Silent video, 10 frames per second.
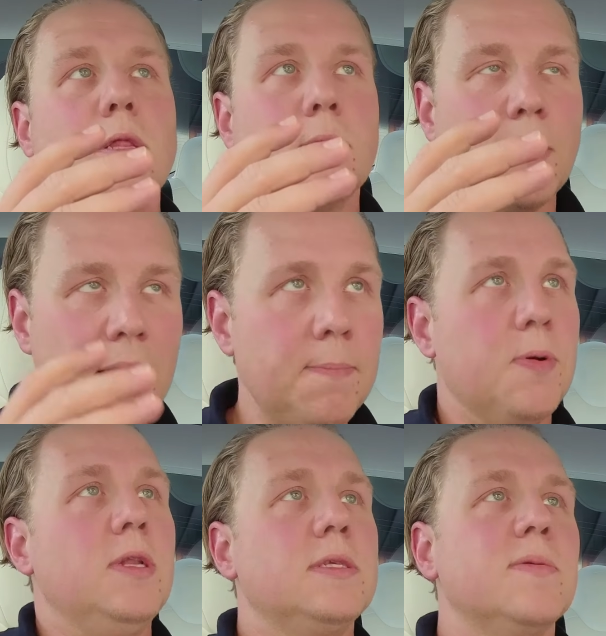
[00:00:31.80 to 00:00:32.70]
the main
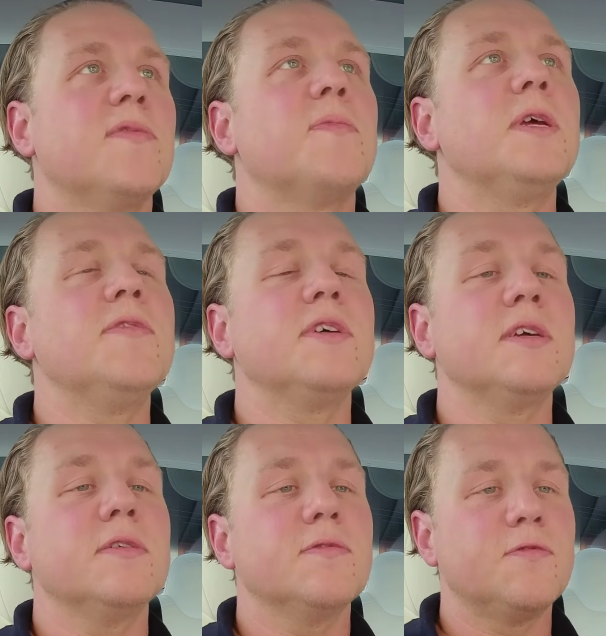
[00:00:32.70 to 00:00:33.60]
principle of
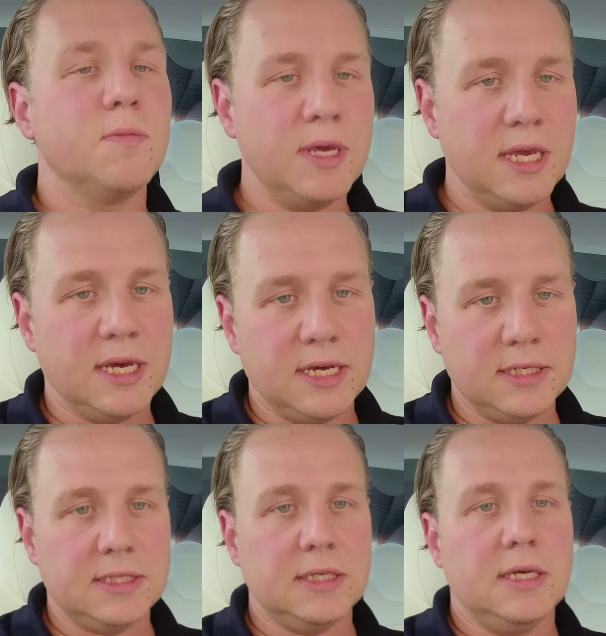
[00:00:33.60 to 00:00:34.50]
breathing for me
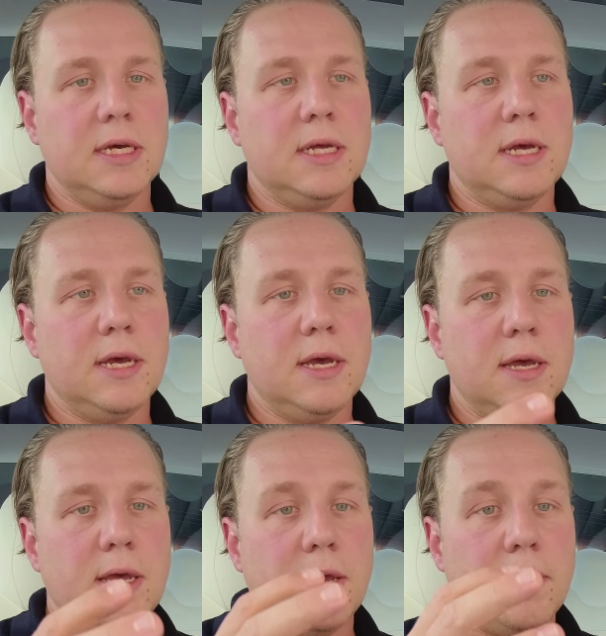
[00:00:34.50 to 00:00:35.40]
is
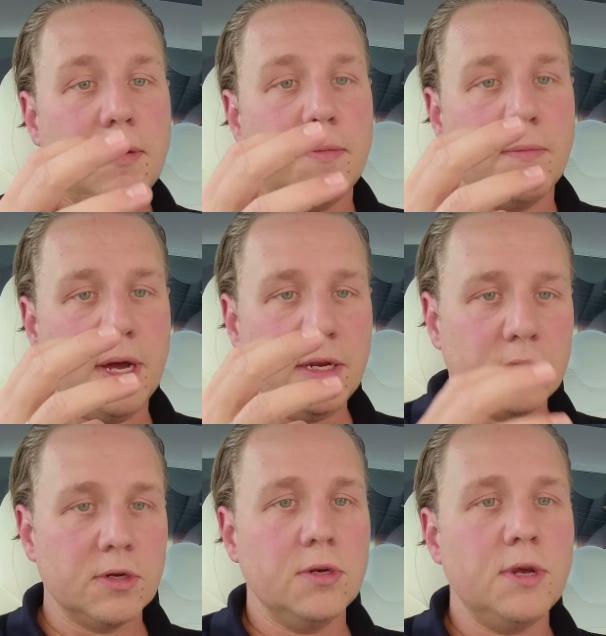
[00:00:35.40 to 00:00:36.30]
when you
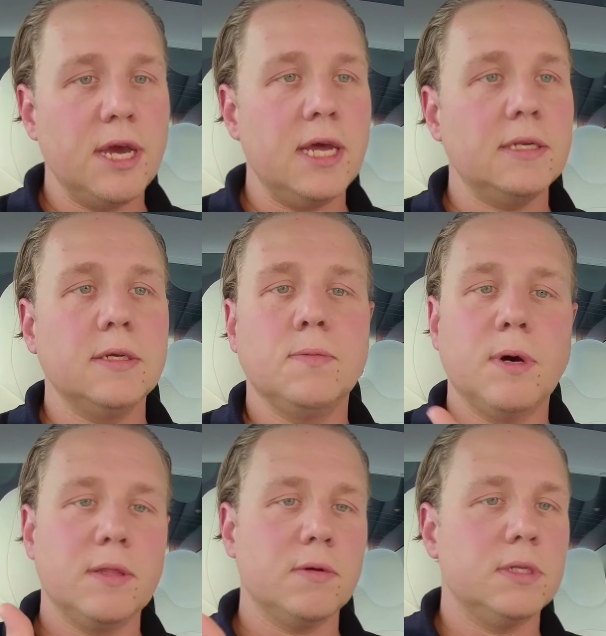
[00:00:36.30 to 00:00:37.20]
turn your head,
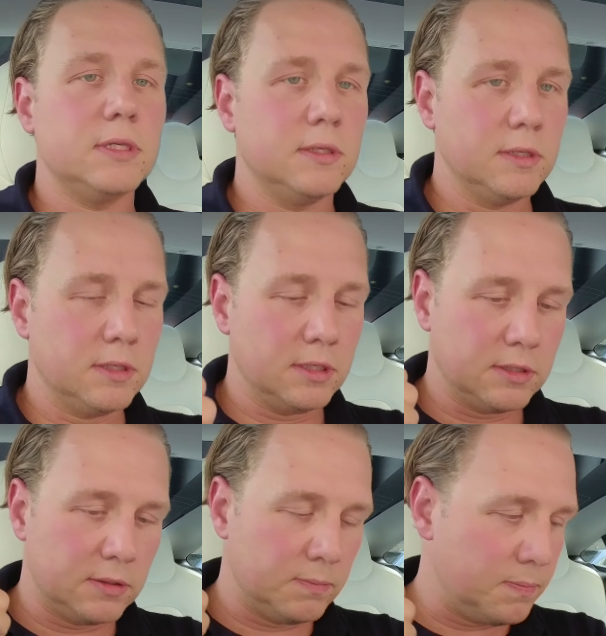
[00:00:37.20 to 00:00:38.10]
whether it's
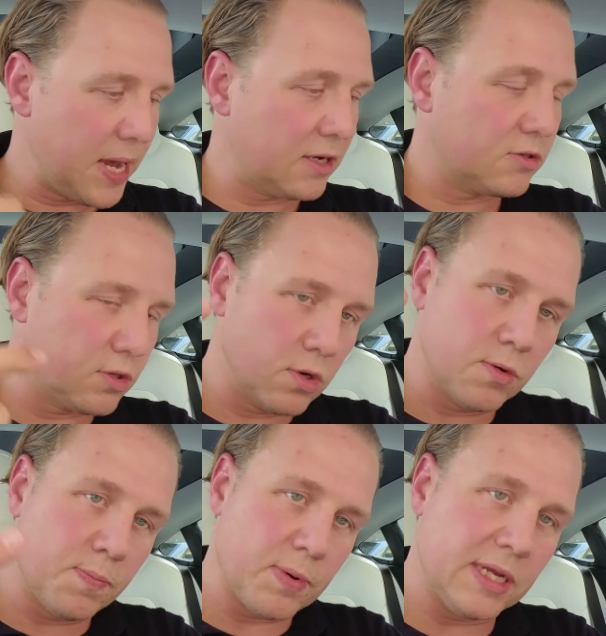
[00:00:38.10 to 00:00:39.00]
in backstroke,
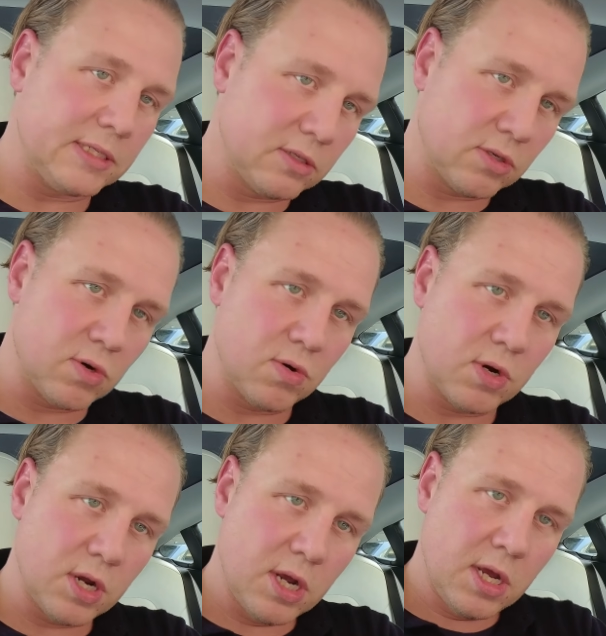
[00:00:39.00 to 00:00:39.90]
breaststroke,
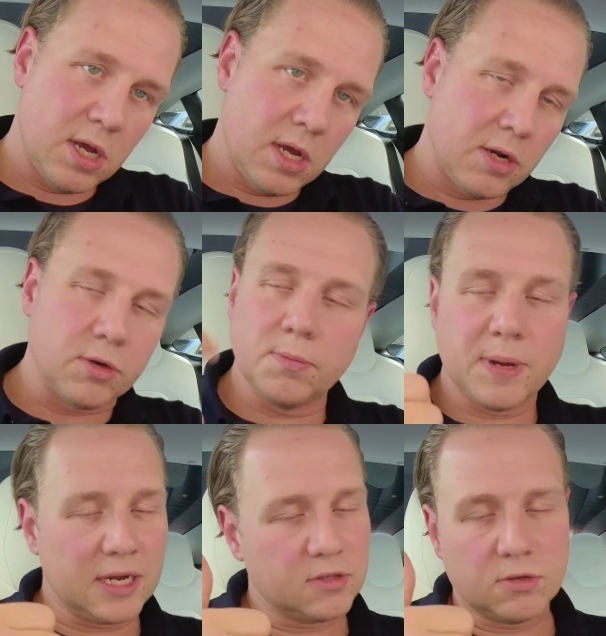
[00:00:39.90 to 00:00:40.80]
not in
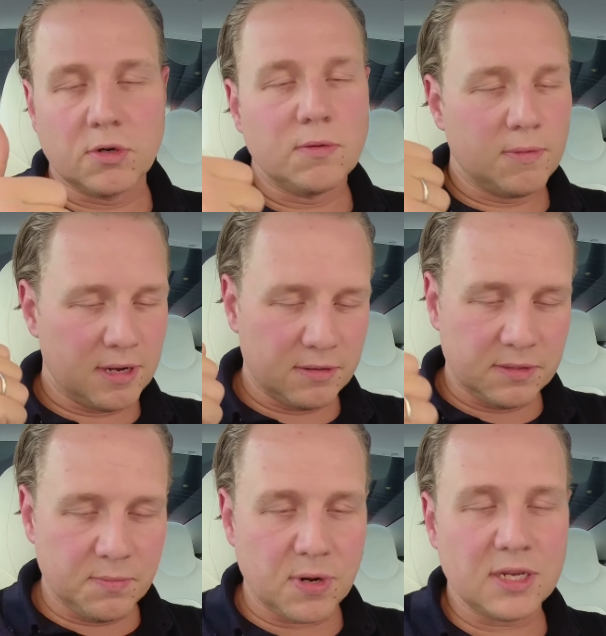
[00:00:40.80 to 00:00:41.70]
backstroke, whether
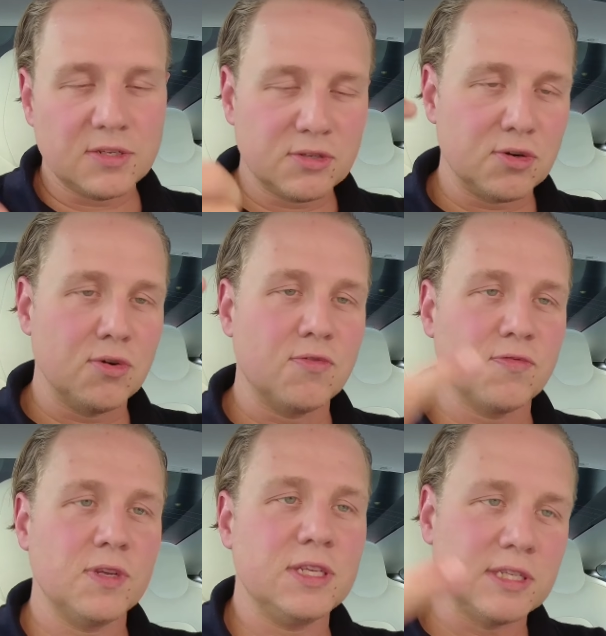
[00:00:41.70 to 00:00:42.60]
it's in breaststroke,
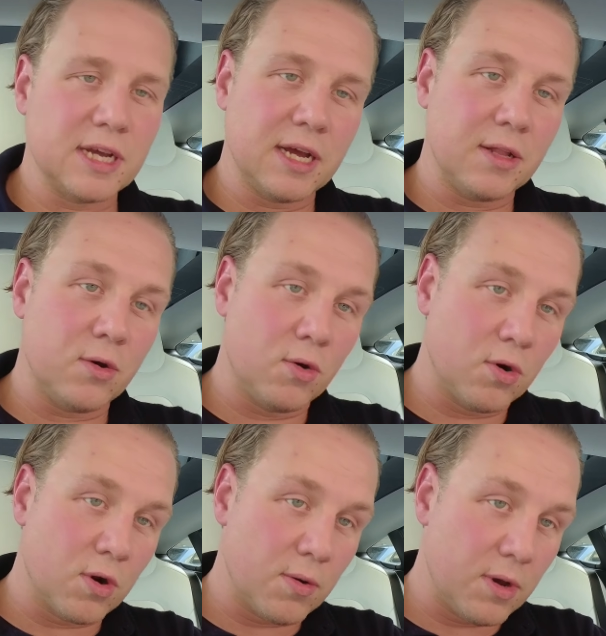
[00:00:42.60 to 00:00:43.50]
freestyle,
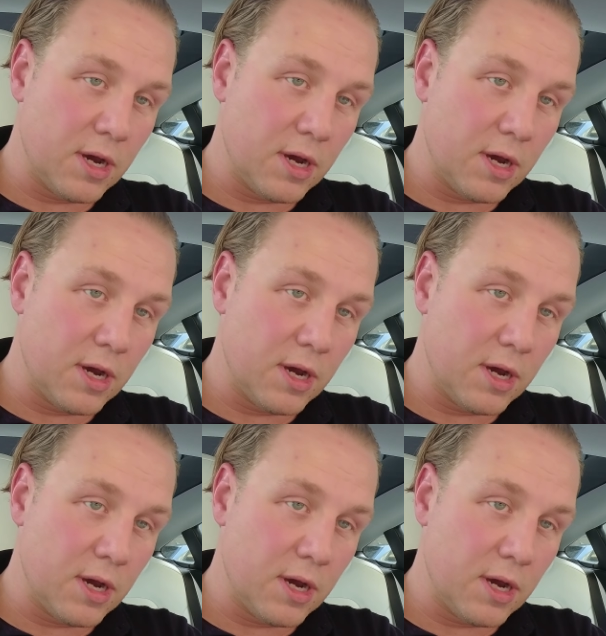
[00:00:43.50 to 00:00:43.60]
or